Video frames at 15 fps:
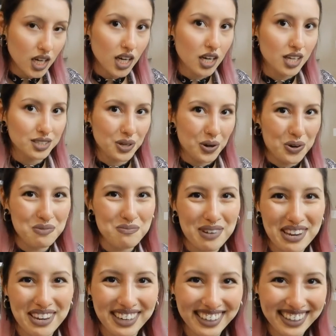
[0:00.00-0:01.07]
just
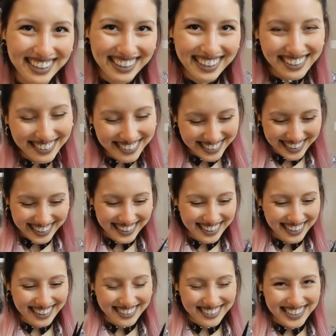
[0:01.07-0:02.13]
open, and I've
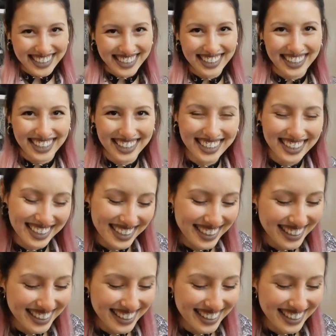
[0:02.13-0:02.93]
seen already like